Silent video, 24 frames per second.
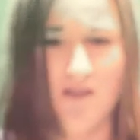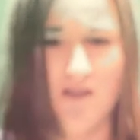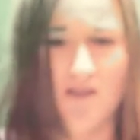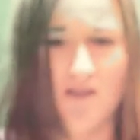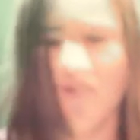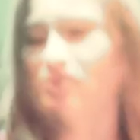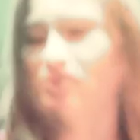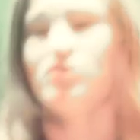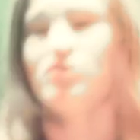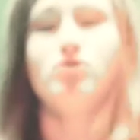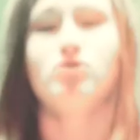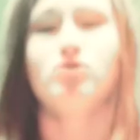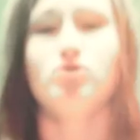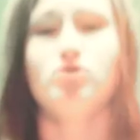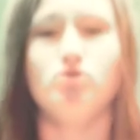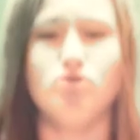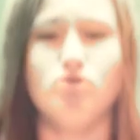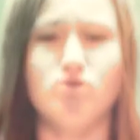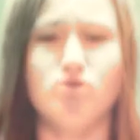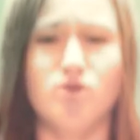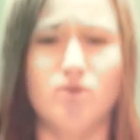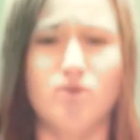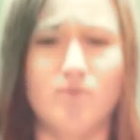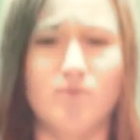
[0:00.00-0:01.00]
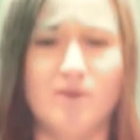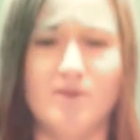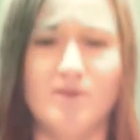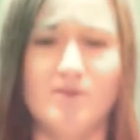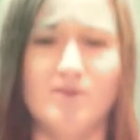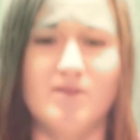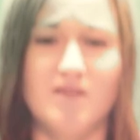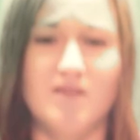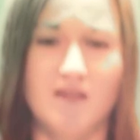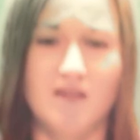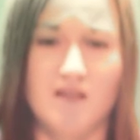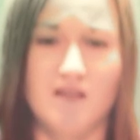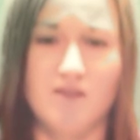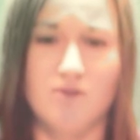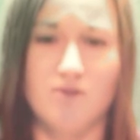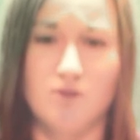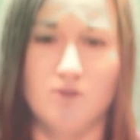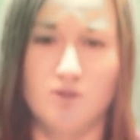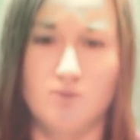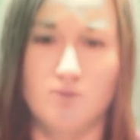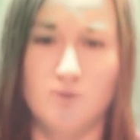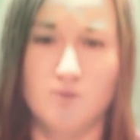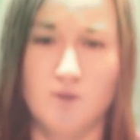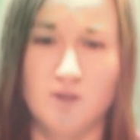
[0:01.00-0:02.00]
You'll know my Candy
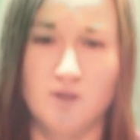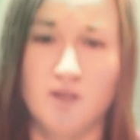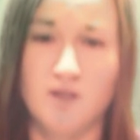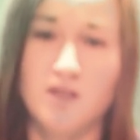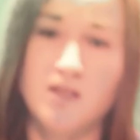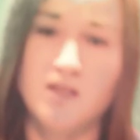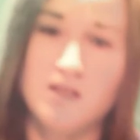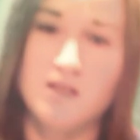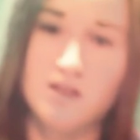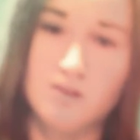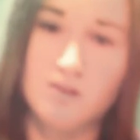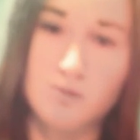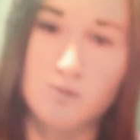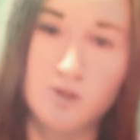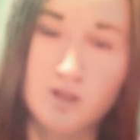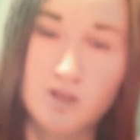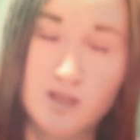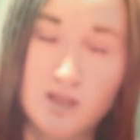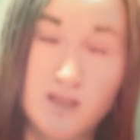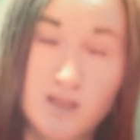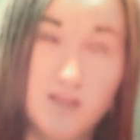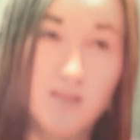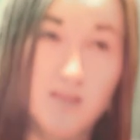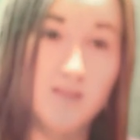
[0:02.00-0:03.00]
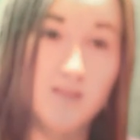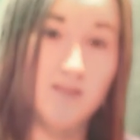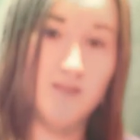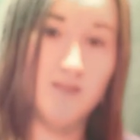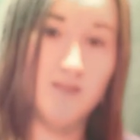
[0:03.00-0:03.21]
Crush one, the one that says,